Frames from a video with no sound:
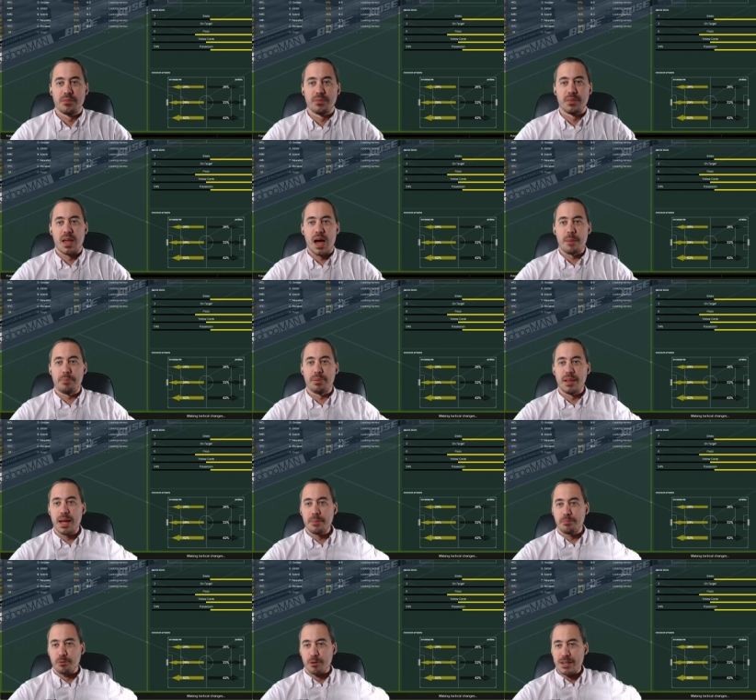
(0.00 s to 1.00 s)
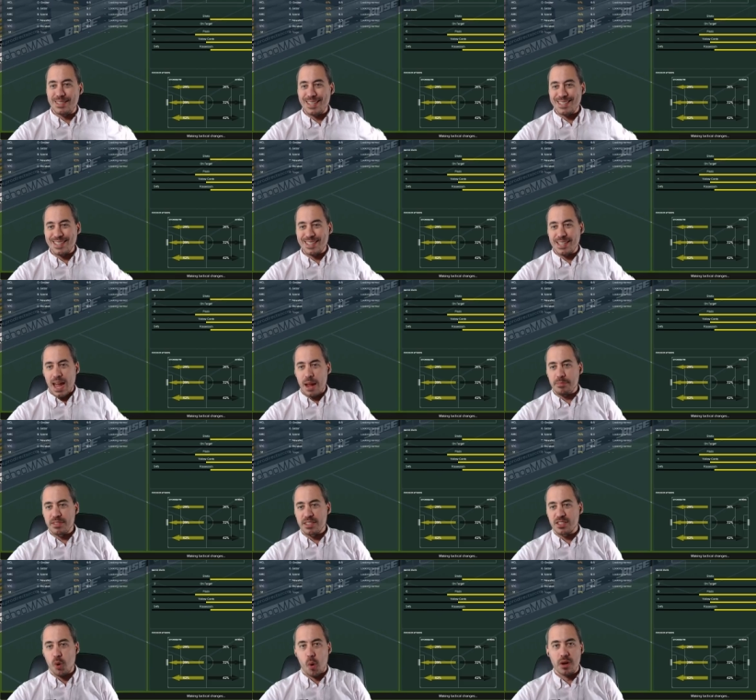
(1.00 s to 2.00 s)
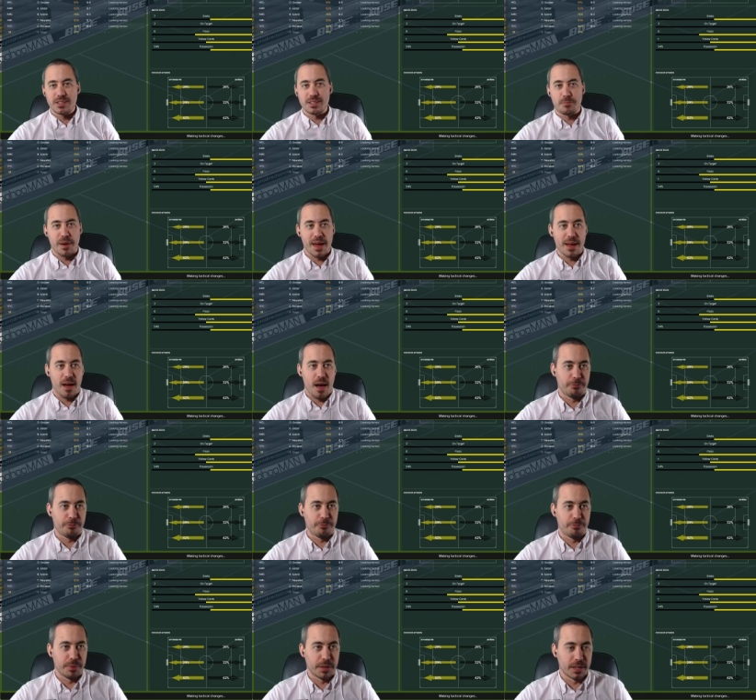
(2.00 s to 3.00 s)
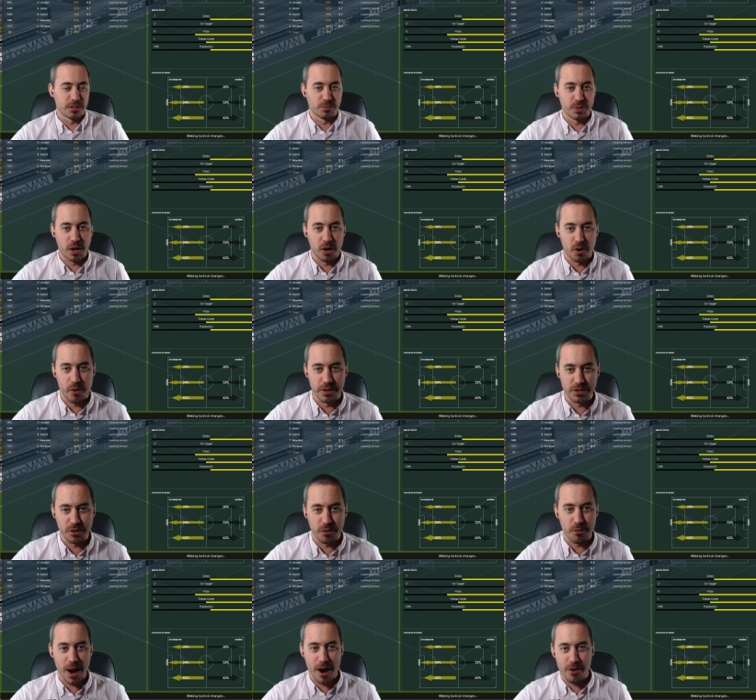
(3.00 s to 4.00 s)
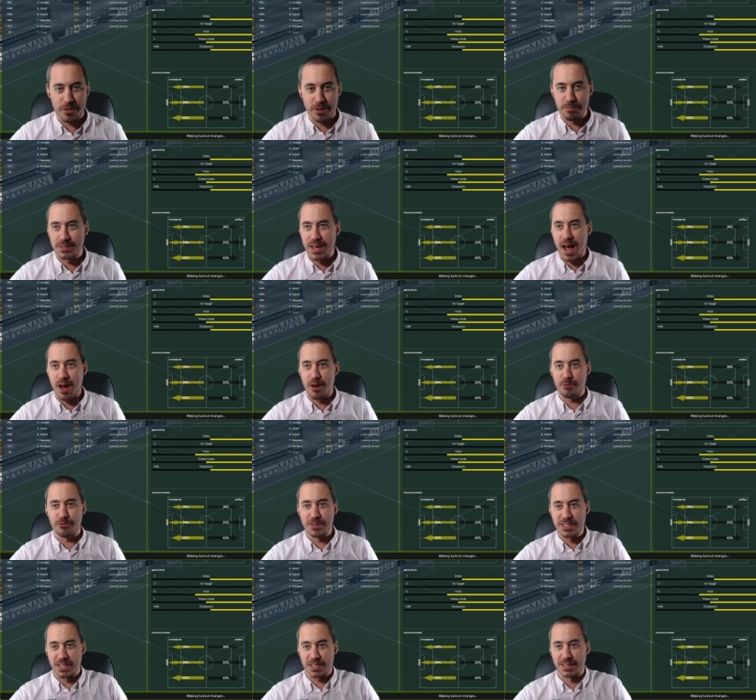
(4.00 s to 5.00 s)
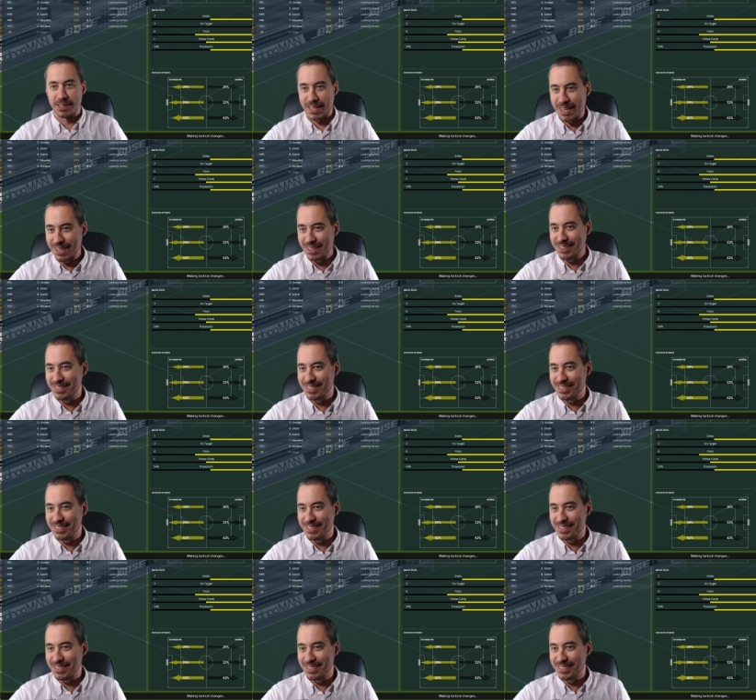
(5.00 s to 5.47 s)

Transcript: Not playing preseason games is going to pay off because we are going to wear them down physically.